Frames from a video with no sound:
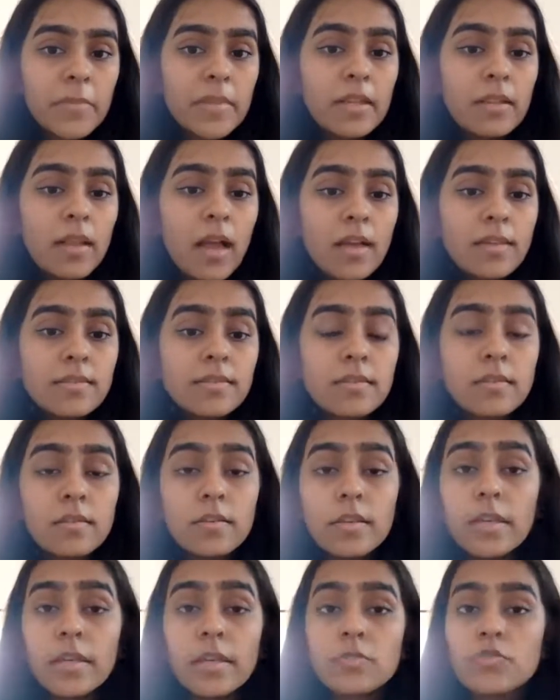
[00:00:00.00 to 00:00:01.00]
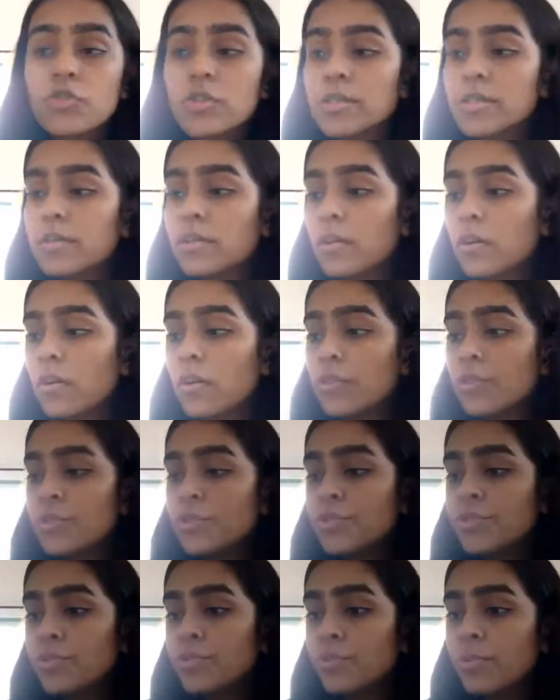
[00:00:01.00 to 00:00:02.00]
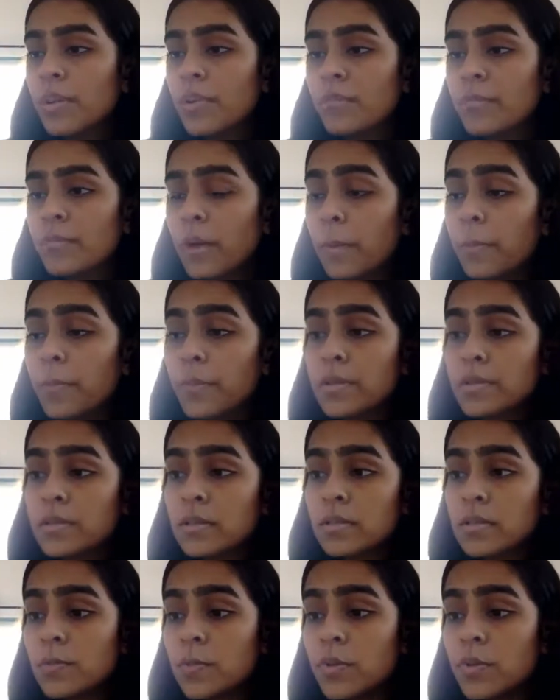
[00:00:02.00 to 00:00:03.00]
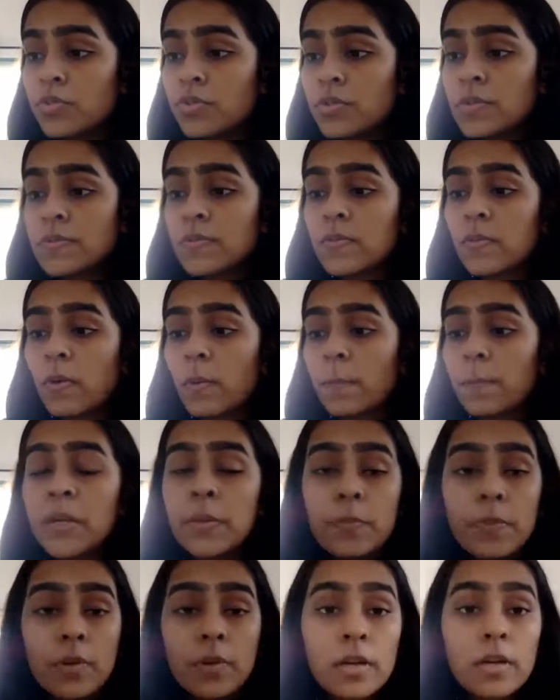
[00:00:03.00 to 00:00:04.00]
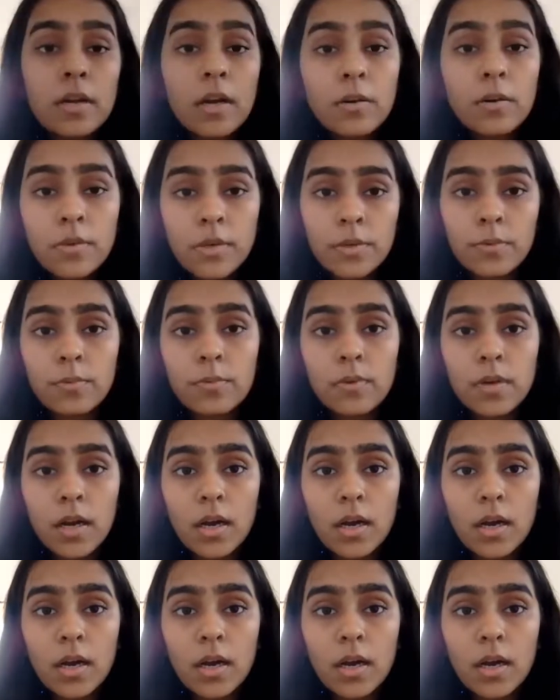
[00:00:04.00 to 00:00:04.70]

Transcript: Lastly, just learn to give prime minister speeches from people around you.